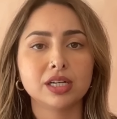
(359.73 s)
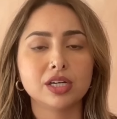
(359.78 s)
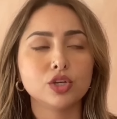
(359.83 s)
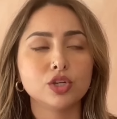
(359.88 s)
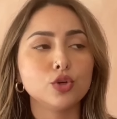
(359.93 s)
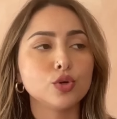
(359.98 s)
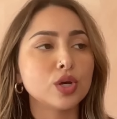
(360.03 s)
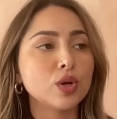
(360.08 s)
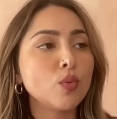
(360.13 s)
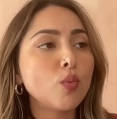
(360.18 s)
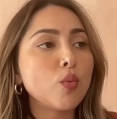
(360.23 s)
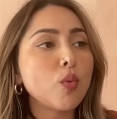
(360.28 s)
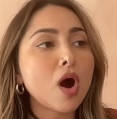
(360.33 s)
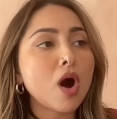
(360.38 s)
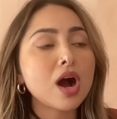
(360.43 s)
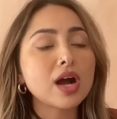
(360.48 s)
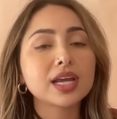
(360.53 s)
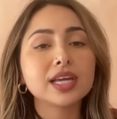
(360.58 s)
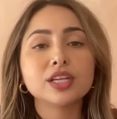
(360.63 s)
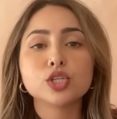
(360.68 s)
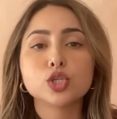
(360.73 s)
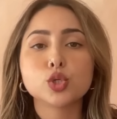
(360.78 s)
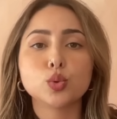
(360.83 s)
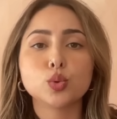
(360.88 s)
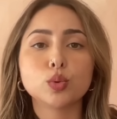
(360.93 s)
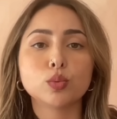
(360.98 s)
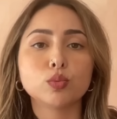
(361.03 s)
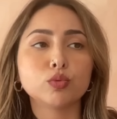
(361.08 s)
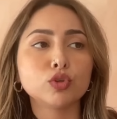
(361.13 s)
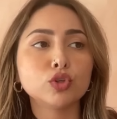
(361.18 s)
You can walk into
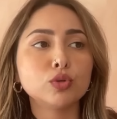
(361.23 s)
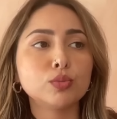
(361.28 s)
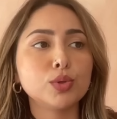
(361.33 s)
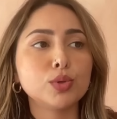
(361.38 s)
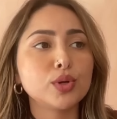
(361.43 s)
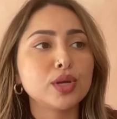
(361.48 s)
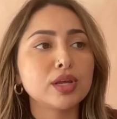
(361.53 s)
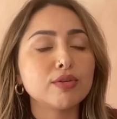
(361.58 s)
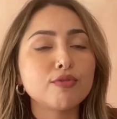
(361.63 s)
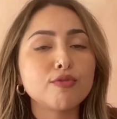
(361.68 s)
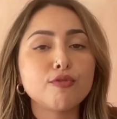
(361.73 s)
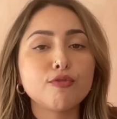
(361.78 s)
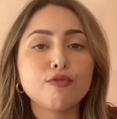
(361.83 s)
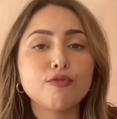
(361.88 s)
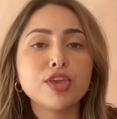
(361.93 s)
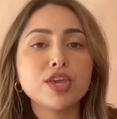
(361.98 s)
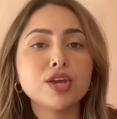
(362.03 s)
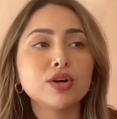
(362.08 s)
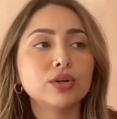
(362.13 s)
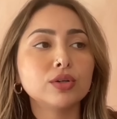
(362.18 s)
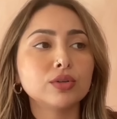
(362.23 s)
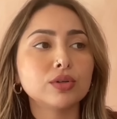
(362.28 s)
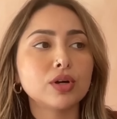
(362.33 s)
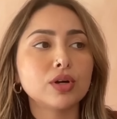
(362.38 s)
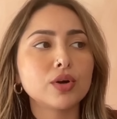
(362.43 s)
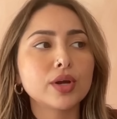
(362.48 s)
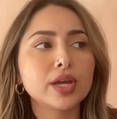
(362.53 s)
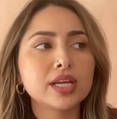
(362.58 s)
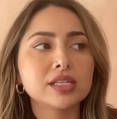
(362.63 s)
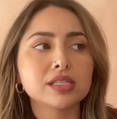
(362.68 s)
a room. You can feel,
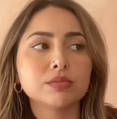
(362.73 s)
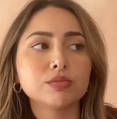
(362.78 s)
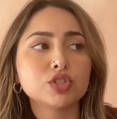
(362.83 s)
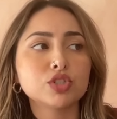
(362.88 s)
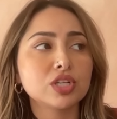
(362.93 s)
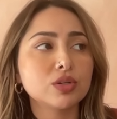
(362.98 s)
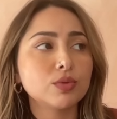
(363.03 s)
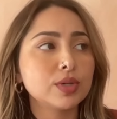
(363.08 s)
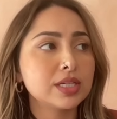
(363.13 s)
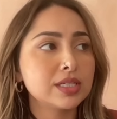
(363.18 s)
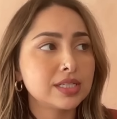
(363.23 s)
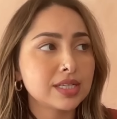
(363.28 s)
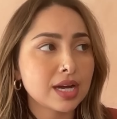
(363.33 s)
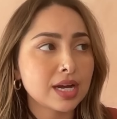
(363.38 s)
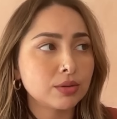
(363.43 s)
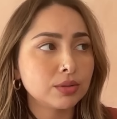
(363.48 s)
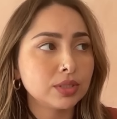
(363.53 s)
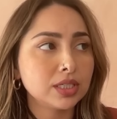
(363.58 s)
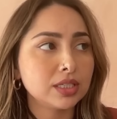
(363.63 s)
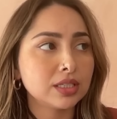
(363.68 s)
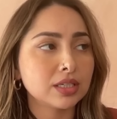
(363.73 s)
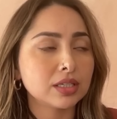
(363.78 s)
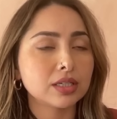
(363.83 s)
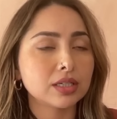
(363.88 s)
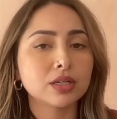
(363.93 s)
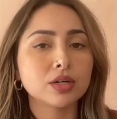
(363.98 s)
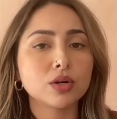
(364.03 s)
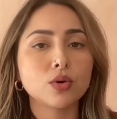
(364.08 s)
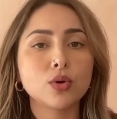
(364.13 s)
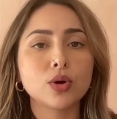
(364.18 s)
okay, some shit went down
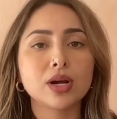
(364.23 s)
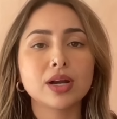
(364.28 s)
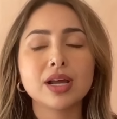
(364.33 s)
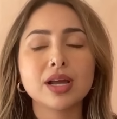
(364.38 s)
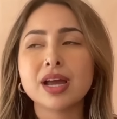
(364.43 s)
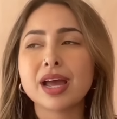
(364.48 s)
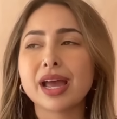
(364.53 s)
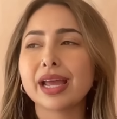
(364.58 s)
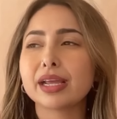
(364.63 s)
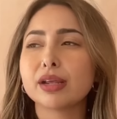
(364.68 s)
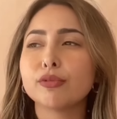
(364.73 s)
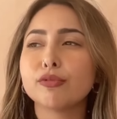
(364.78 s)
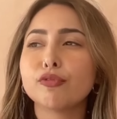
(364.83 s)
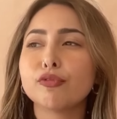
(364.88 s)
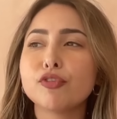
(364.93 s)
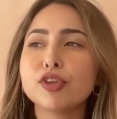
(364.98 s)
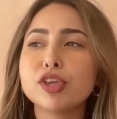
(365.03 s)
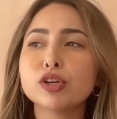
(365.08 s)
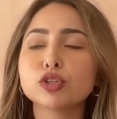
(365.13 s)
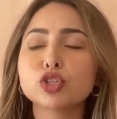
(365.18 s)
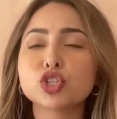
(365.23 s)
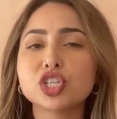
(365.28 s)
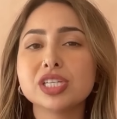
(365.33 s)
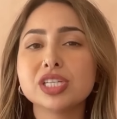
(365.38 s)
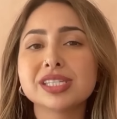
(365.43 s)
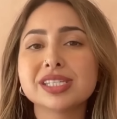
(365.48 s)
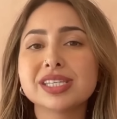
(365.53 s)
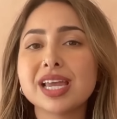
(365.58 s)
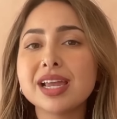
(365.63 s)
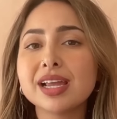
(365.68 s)
here. Or I can feel she's
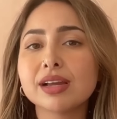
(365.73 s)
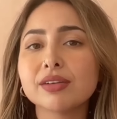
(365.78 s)
saying